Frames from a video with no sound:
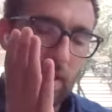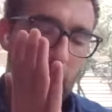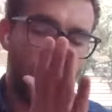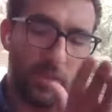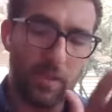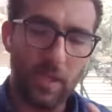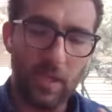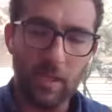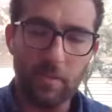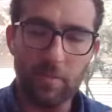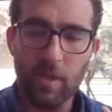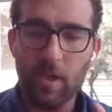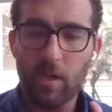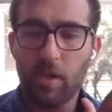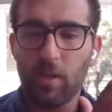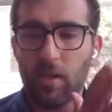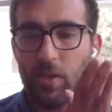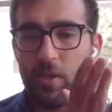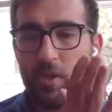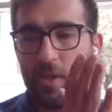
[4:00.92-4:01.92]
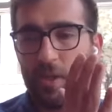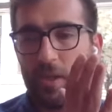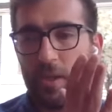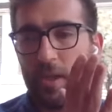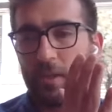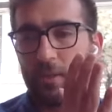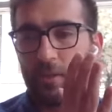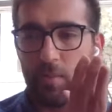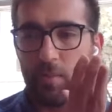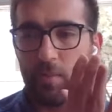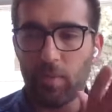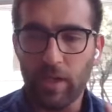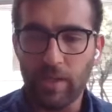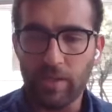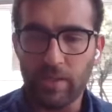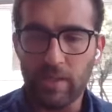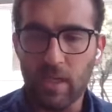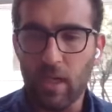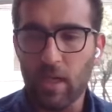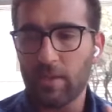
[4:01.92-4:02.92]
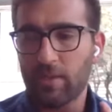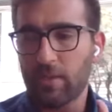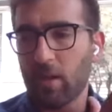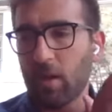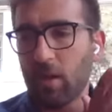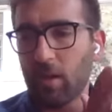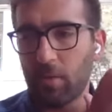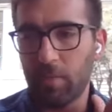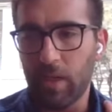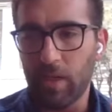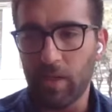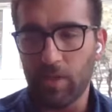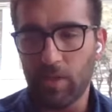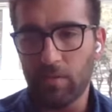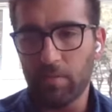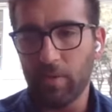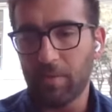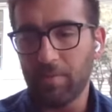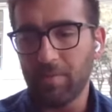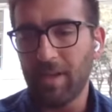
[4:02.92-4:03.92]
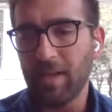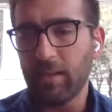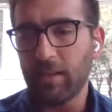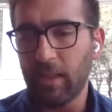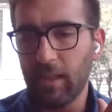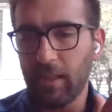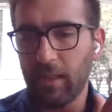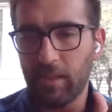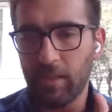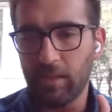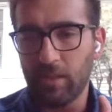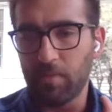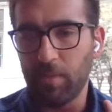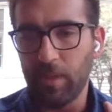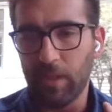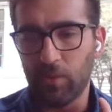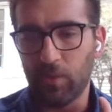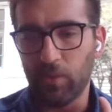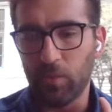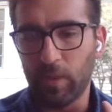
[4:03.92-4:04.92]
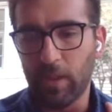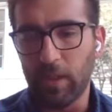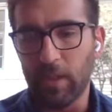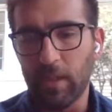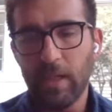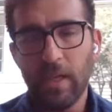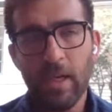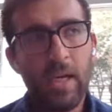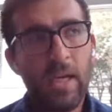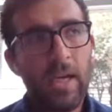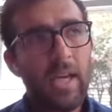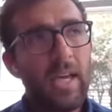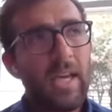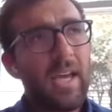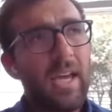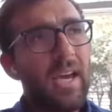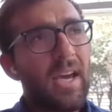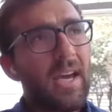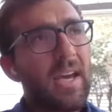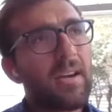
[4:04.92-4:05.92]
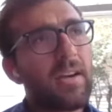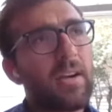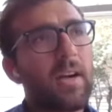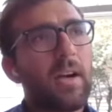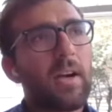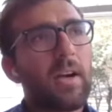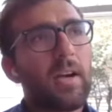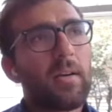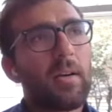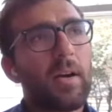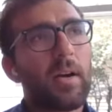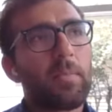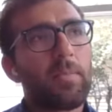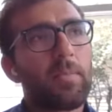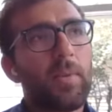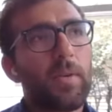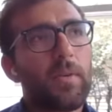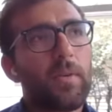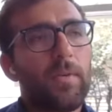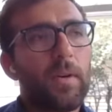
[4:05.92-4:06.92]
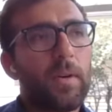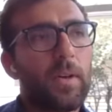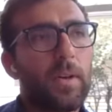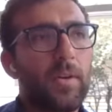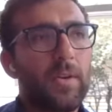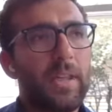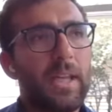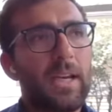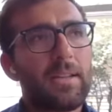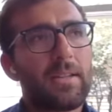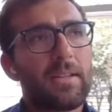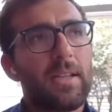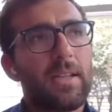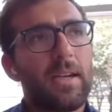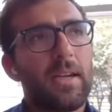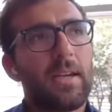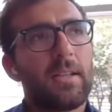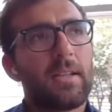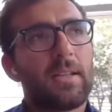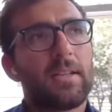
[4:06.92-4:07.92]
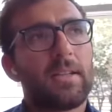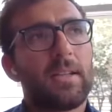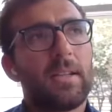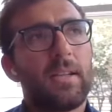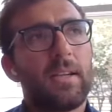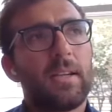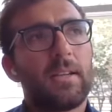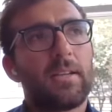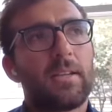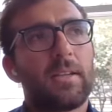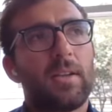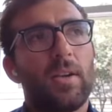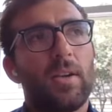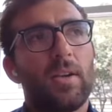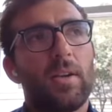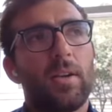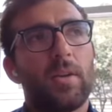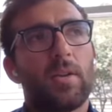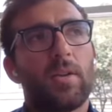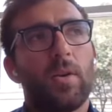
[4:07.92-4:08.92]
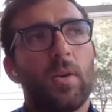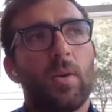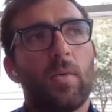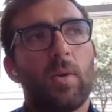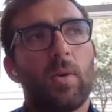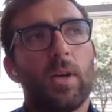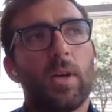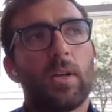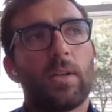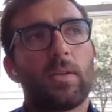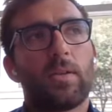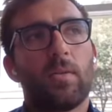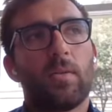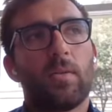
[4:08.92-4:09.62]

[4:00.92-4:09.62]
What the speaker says: synthetic biology, enterprise SaaS, automation, but mainly it's B2B. And our portfolio in that sense is geared towards,